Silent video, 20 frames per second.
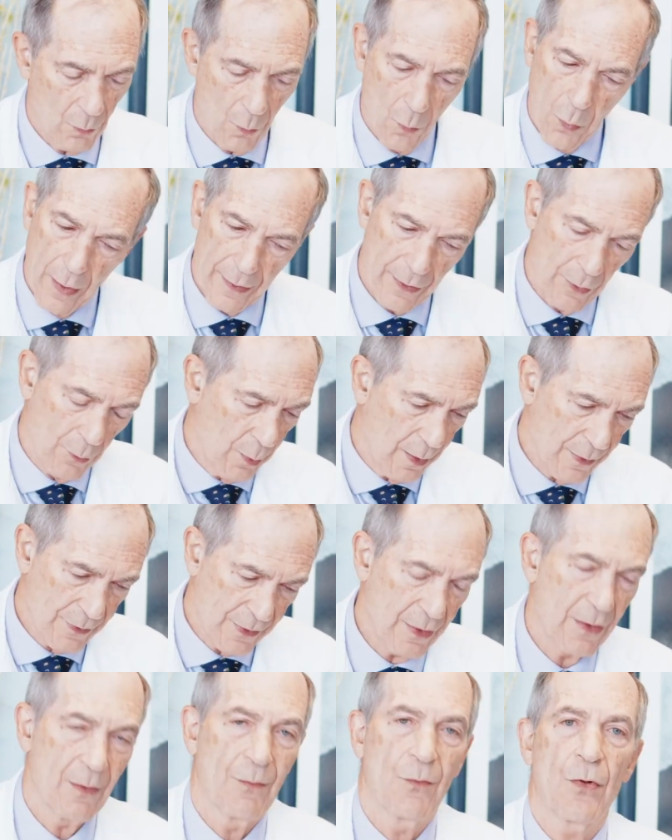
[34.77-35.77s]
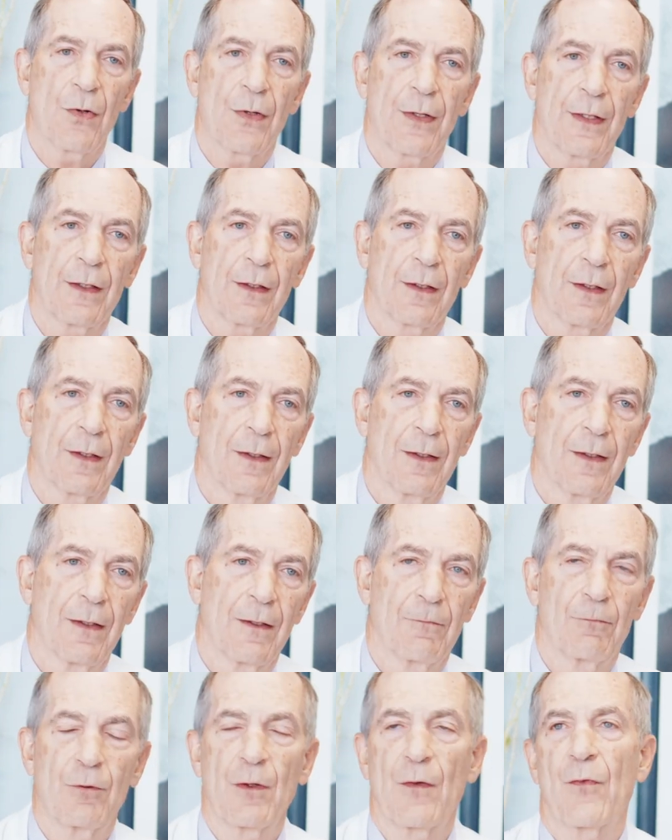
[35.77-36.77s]
what it was in the morning,
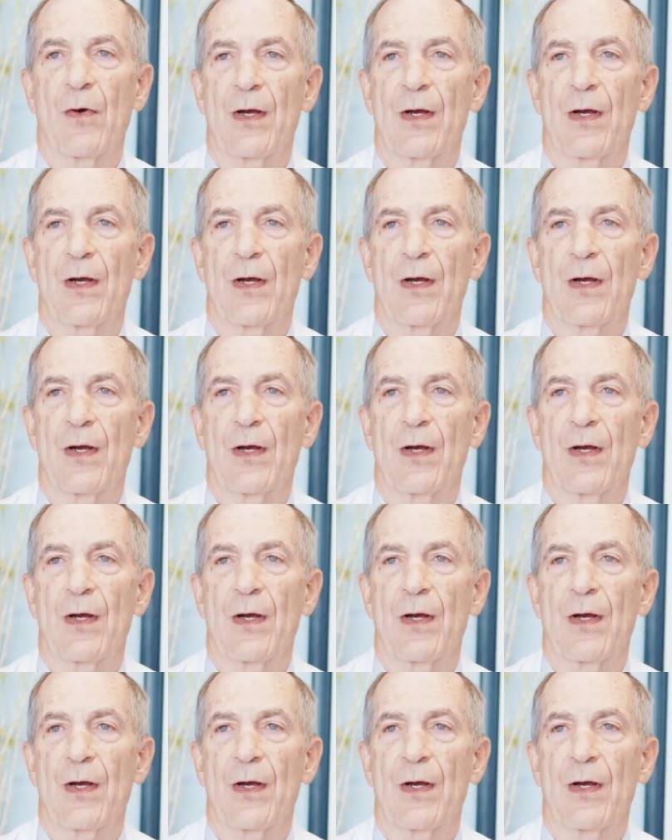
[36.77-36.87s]
we've